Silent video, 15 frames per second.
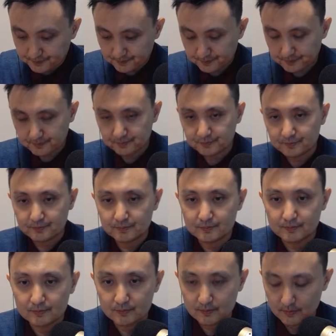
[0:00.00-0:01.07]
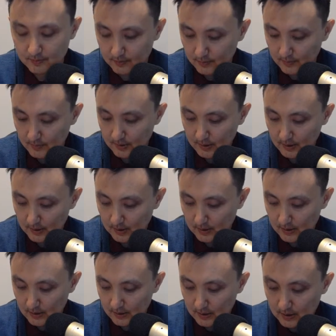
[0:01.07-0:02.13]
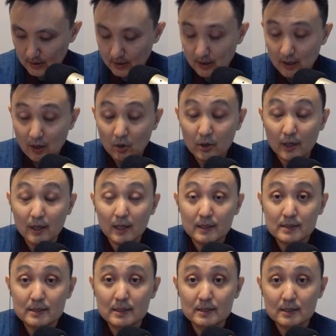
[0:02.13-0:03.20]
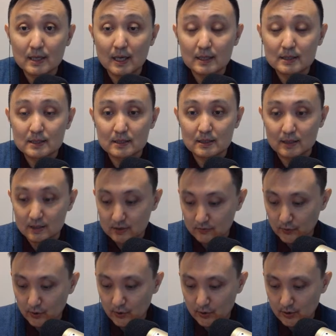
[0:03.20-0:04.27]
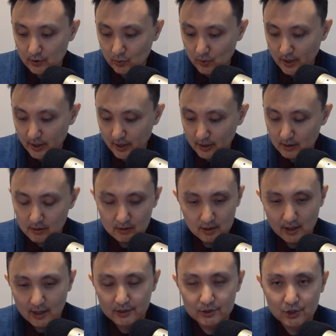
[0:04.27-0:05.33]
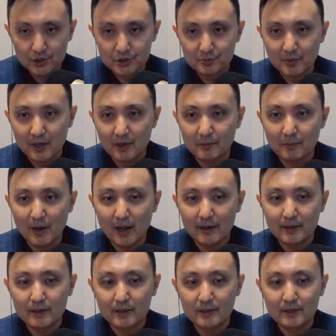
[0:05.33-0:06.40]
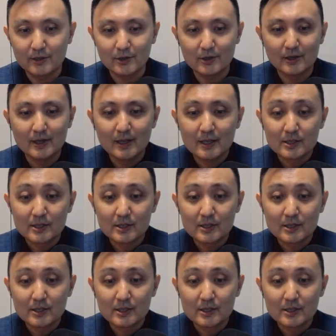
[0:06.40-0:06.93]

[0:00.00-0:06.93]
I'm not sure that it's possible. Okay, let's discuss this further away. I changed my mic here.